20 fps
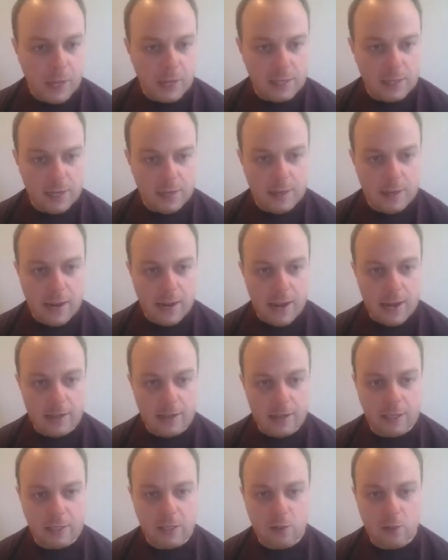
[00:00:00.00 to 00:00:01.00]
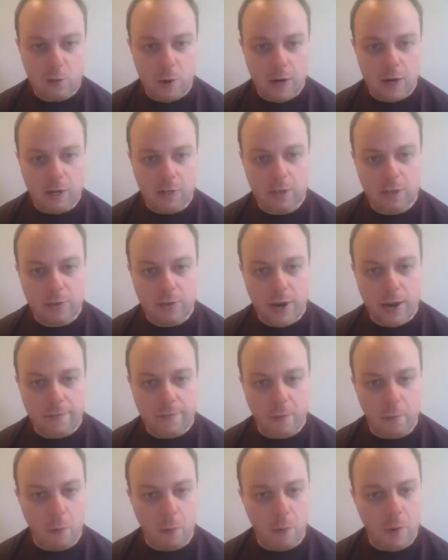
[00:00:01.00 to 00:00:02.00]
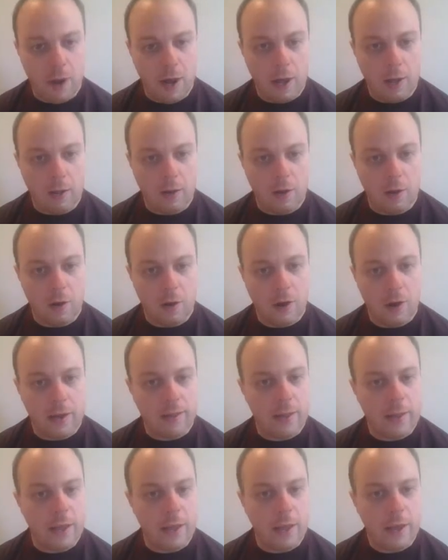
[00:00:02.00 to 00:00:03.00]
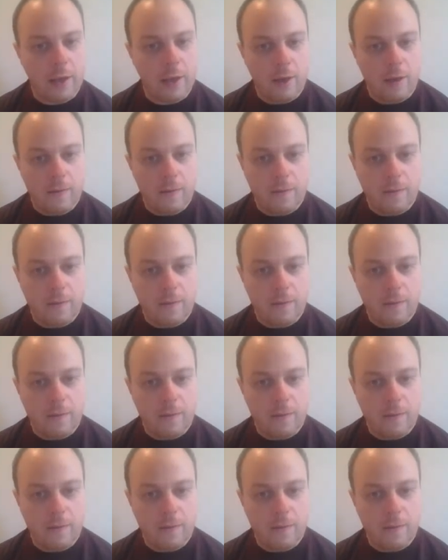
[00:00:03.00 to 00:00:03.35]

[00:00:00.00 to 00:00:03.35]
they said they had this Squire Strat from a while ago and they